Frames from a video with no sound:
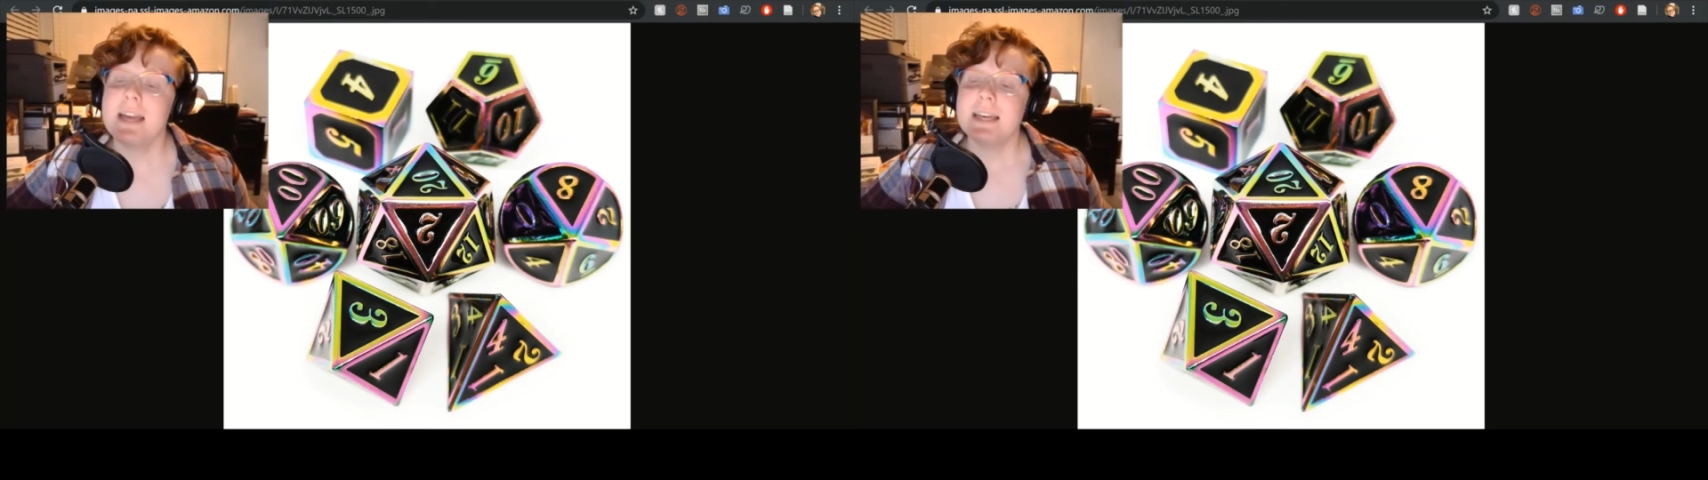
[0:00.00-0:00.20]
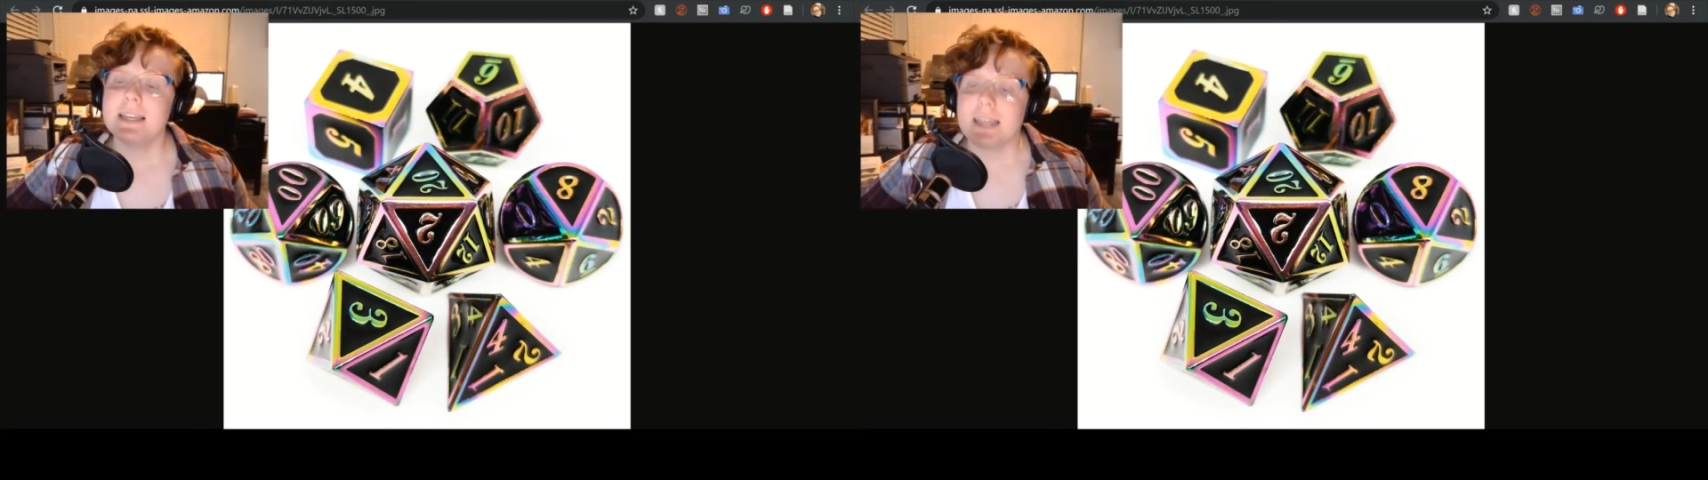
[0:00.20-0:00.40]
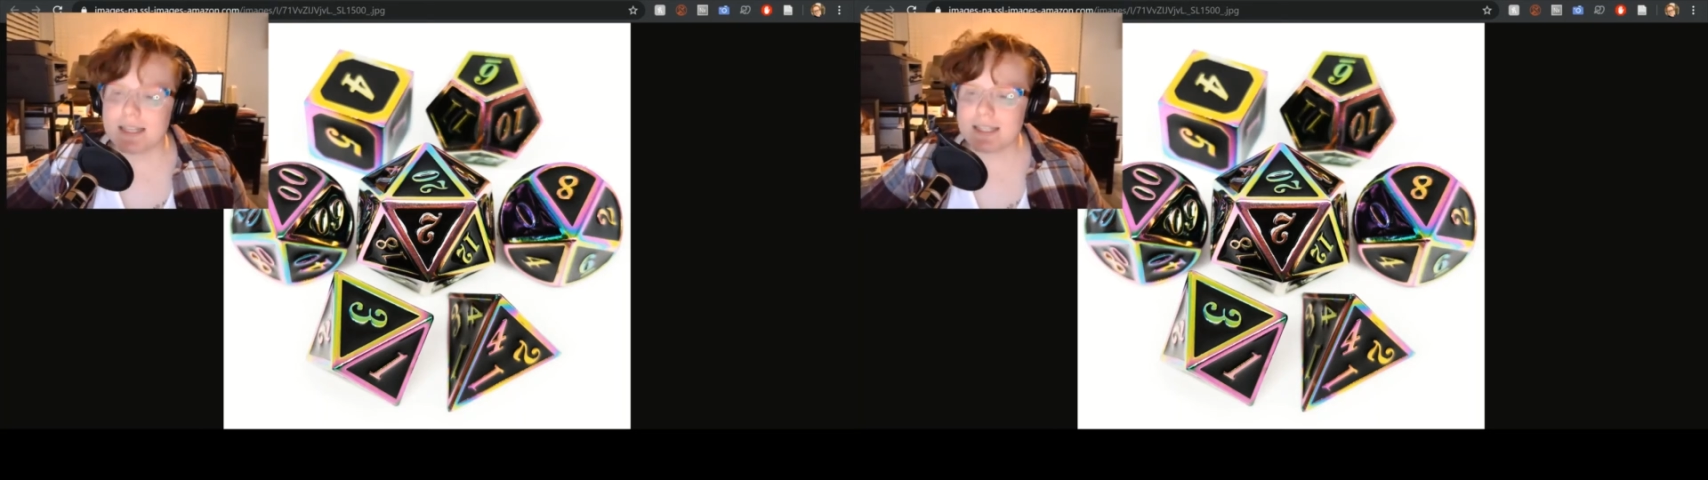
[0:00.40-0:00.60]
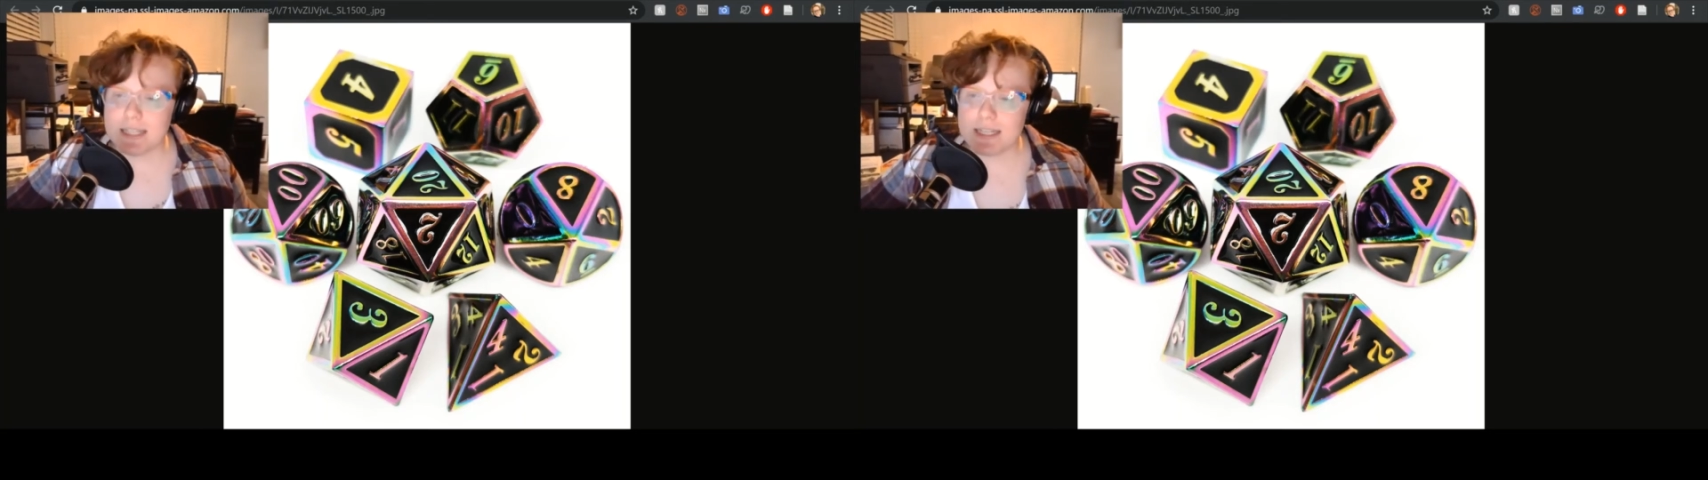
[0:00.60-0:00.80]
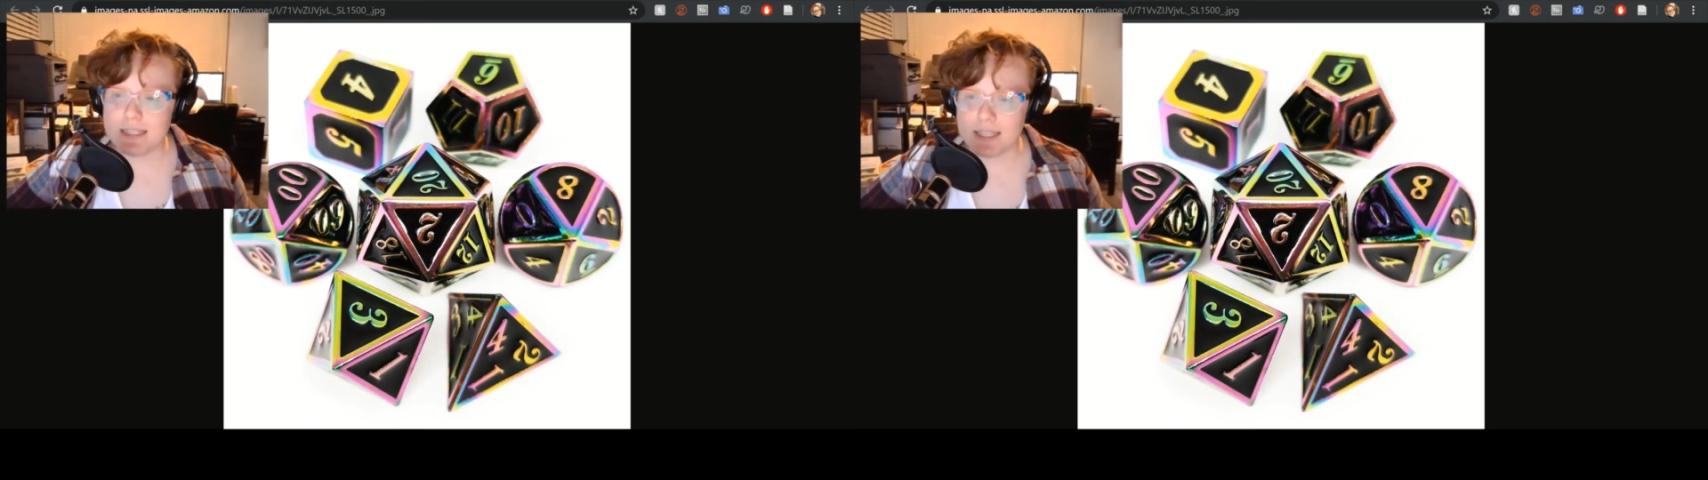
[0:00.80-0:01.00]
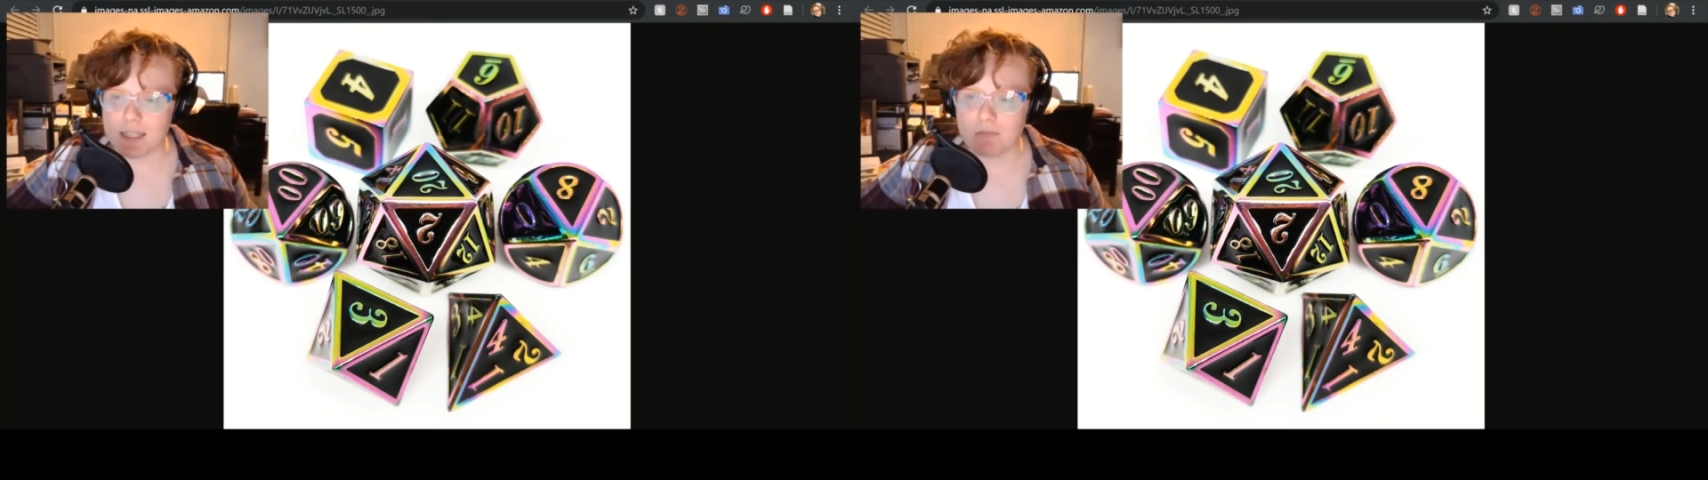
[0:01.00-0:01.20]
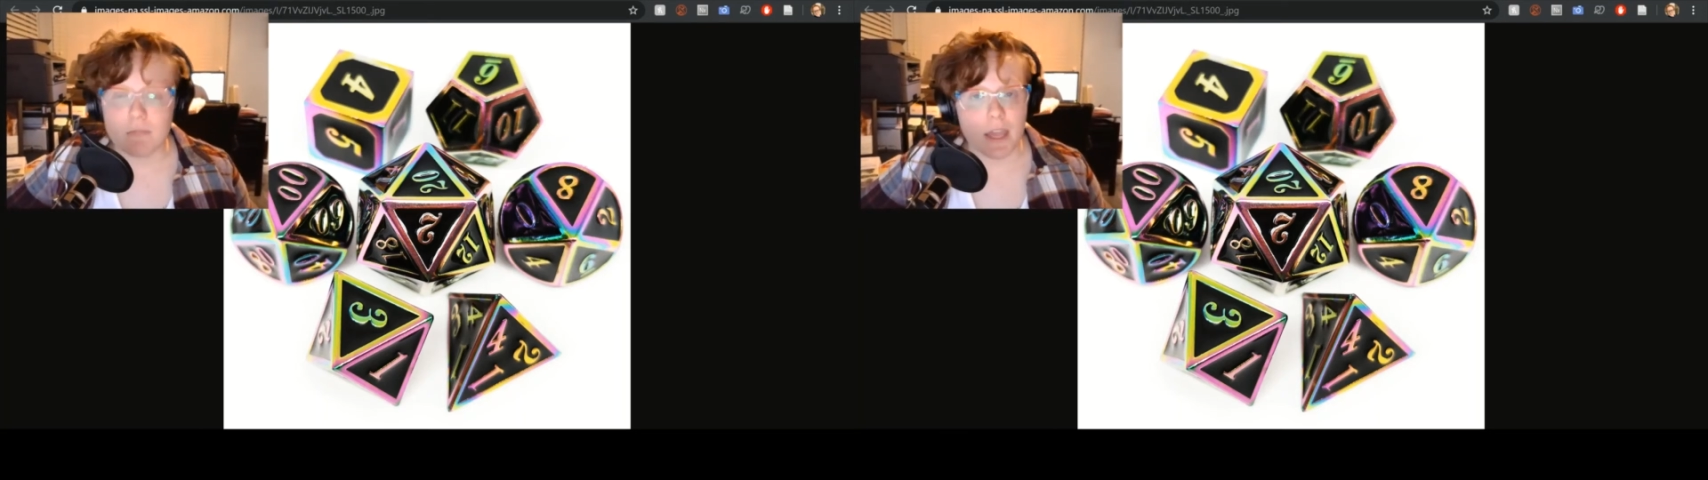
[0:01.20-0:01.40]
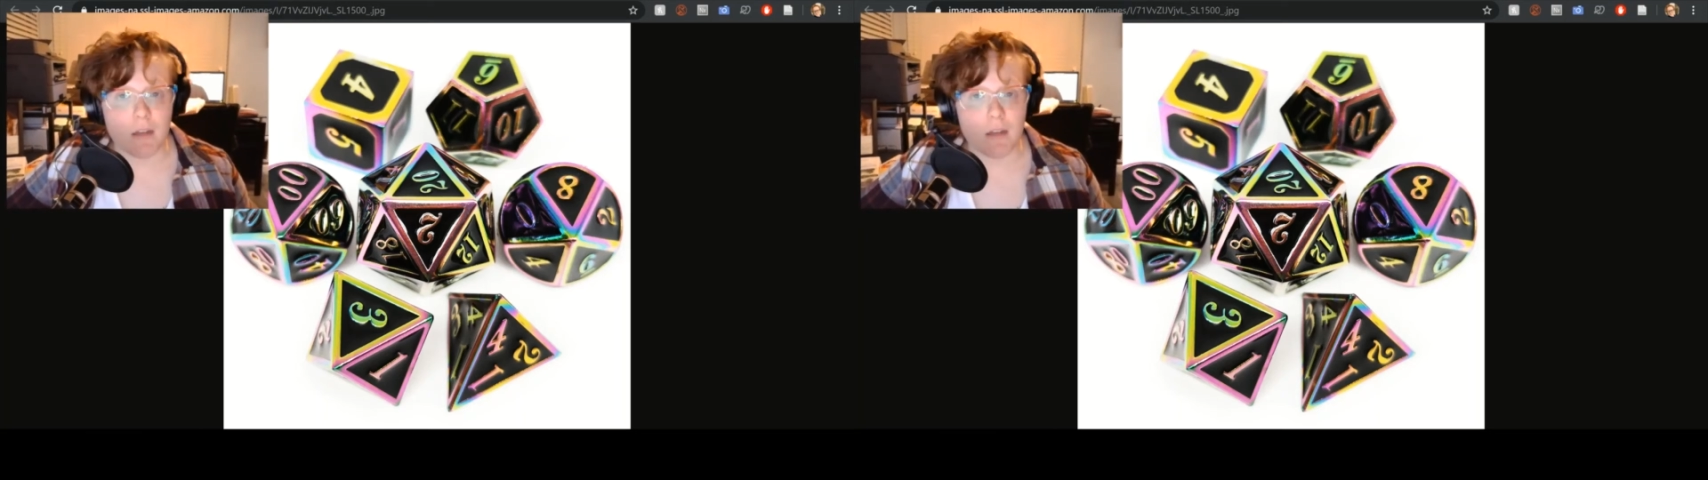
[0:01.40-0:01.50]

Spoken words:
In D&D, and